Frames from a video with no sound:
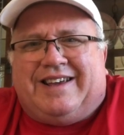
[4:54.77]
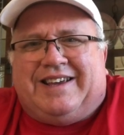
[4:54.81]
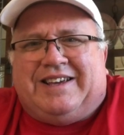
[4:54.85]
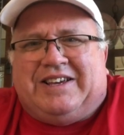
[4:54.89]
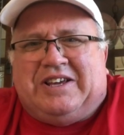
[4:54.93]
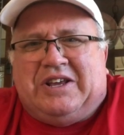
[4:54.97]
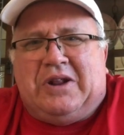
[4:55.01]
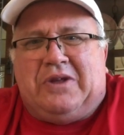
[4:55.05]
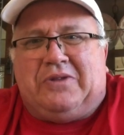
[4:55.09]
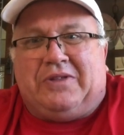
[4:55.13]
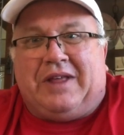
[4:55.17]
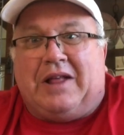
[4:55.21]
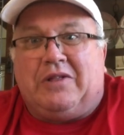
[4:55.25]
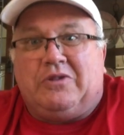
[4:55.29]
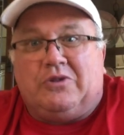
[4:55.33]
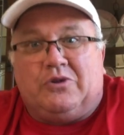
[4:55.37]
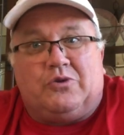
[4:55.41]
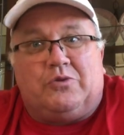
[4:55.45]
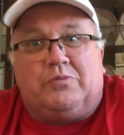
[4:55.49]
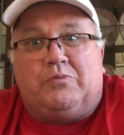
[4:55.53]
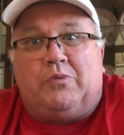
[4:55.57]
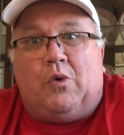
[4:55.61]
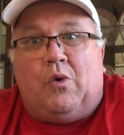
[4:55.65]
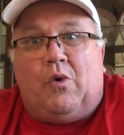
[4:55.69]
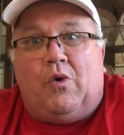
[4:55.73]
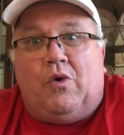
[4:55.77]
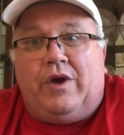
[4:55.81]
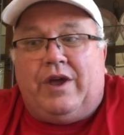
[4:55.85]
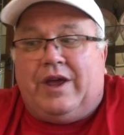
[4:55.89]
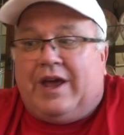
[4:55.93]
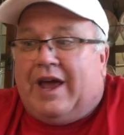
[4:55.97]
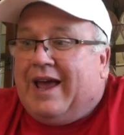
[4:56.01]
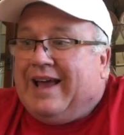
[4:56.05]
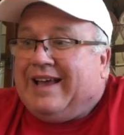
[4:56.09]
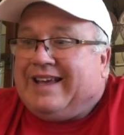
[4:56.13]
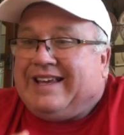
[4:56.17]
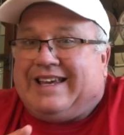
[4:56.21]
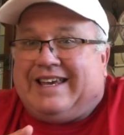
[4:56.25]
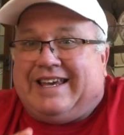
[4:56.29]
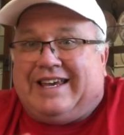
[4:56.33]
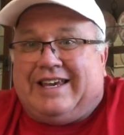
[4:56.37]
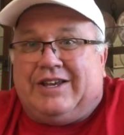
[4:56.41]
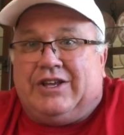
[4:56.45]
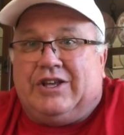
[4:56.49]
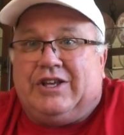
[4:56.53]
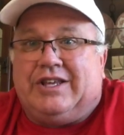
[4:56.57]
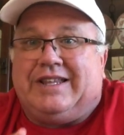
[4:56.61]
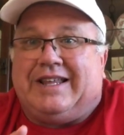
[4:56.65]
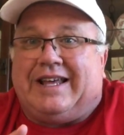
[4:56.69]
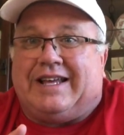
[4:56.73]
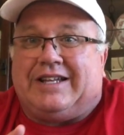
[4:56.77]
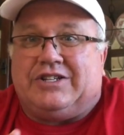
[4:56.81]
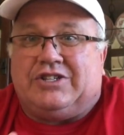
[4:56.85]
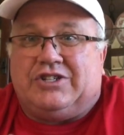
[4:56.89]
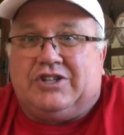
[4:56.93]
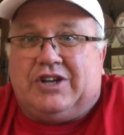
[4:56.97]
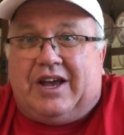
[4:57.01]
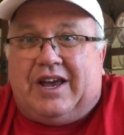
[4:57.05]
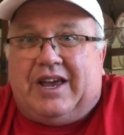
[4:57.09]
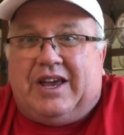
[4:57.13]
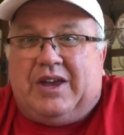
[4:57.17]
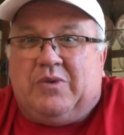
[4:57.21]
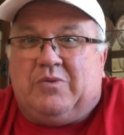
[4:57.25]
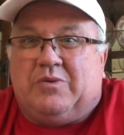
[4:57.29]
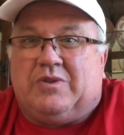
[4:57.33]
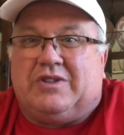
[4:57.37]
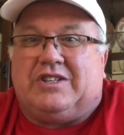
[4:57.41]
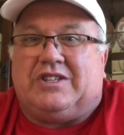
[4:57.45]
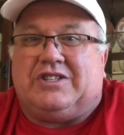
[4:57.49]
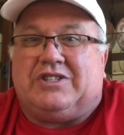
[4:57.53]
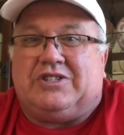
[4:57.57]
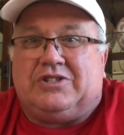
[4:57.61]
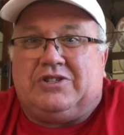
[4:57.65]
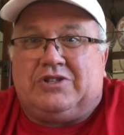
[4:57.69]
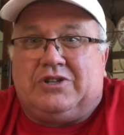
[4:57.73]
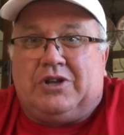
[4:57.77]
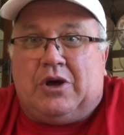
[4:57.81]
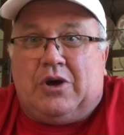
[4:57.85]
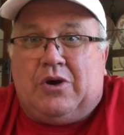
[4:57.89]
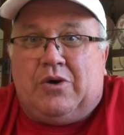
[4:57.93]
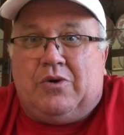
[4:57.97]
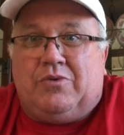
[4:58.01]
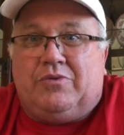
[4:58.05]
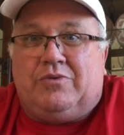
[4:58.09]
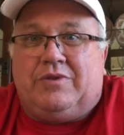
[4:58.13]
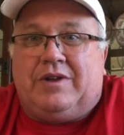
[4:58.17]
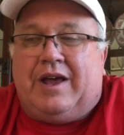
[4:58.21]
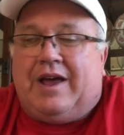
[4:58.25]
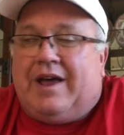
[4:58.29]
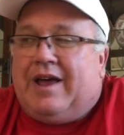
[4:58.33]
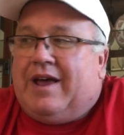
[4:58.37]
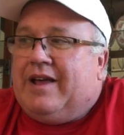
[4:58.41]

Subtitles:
That little boy killing that giant with a stone,